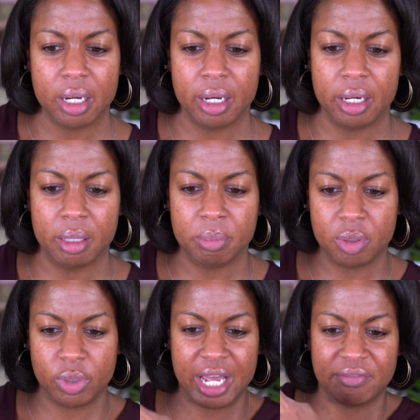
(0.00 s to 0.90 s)
um,
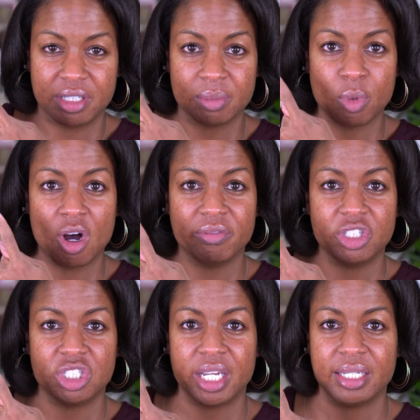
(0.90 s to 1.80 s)
but we have these
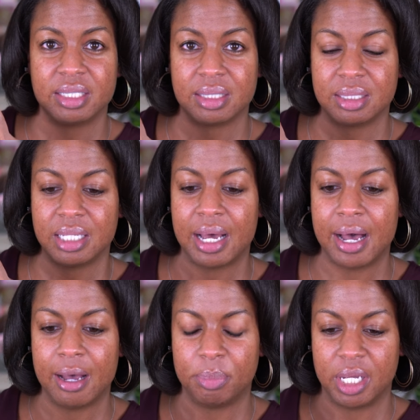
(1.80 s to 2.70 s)
mauve shades at the
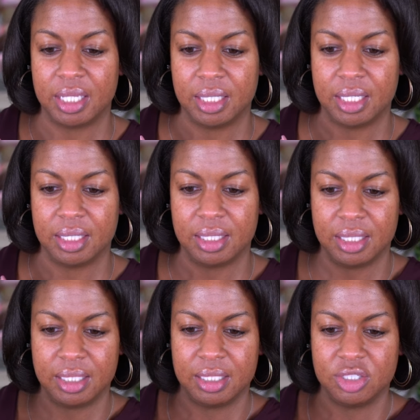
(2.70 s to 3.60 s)
top, and then
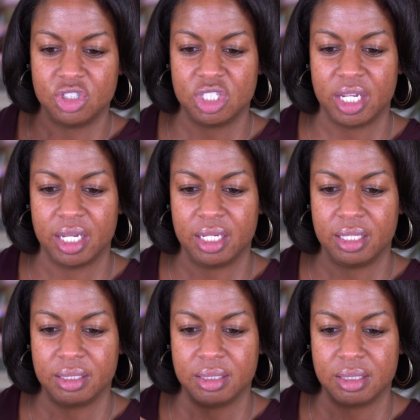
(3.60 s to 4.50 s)
these
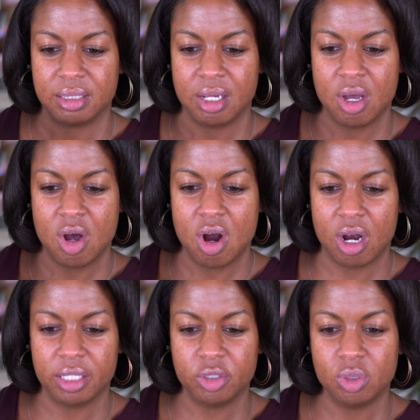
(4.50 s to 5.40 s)
shades
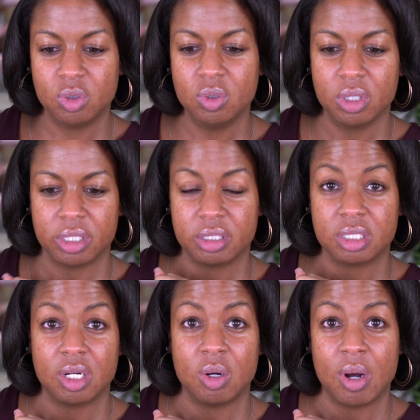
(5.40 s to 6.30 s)
are a little cooler.
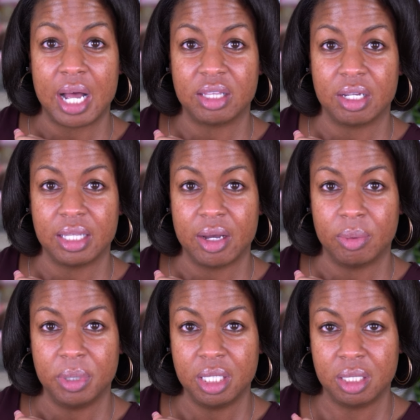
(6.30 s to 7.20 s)
So I thought that
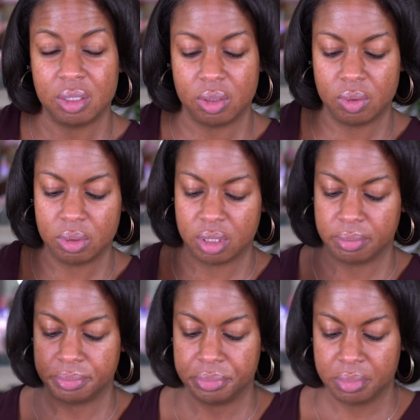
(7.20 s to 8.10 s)
would be cute.
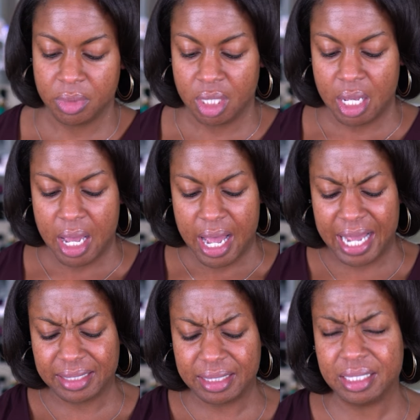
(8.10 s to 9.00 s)
I
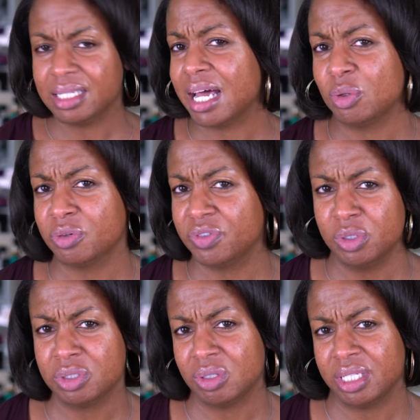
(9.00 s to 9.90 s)
hadn't seen a lot of
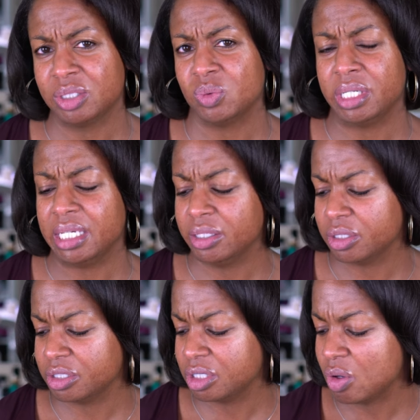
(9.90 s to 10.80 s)
reviews on this one
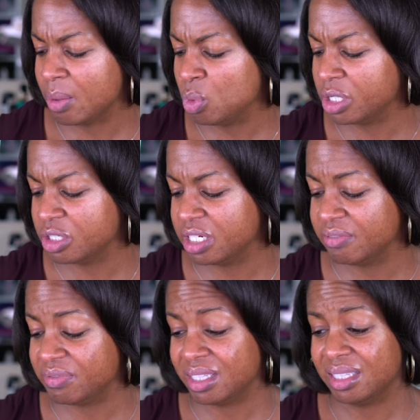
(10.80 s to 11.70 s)
either, so I'm wondering
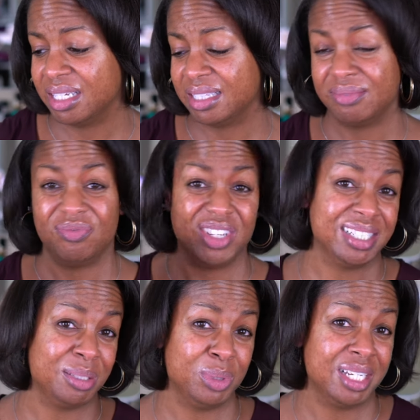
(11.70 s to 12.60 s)
if it
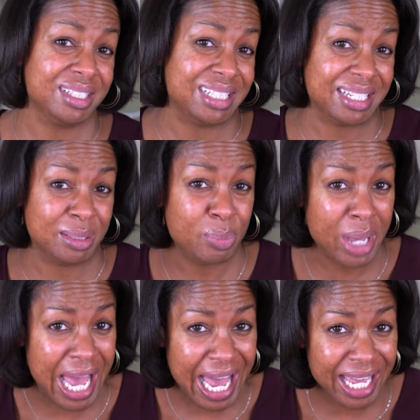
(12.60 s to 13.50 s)
is it because that's
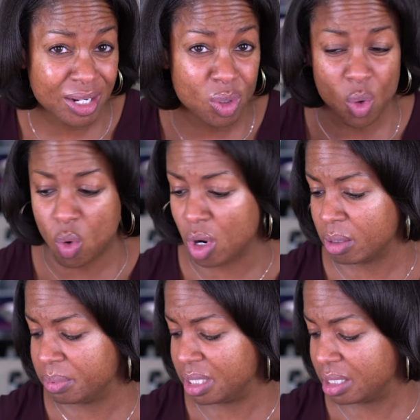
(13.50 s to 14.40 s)
bad
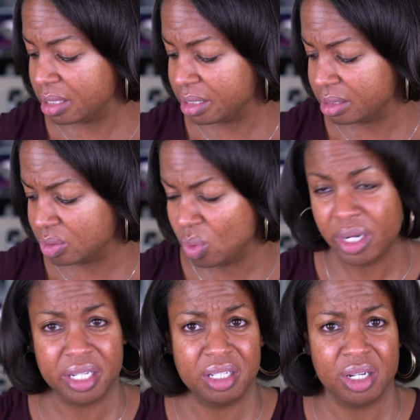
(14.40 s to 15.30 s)
or because
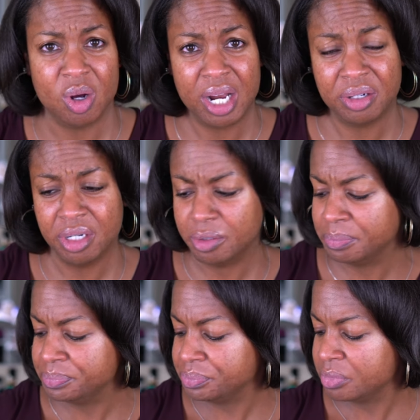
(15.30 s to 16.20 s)
what? You know, I don't know.
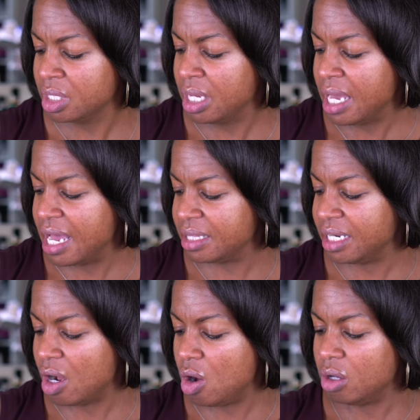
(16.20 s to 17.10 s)
And
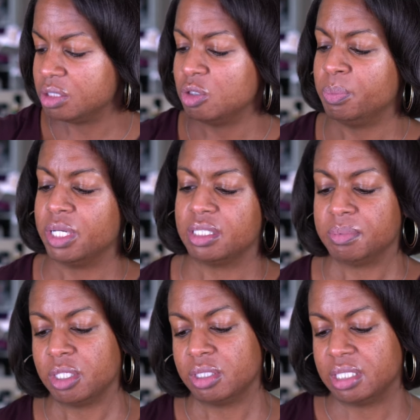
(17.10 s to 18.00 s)
then I also picked
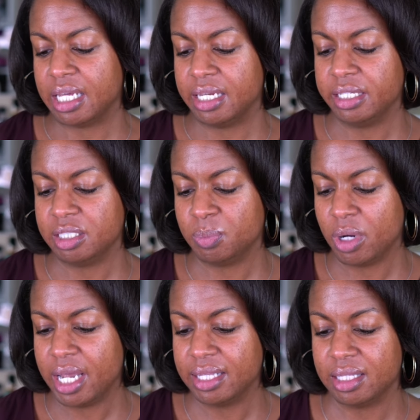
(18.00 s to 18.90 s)
up their setting
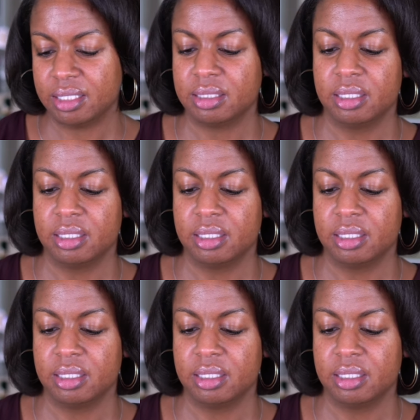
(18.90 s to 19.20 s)
spray. This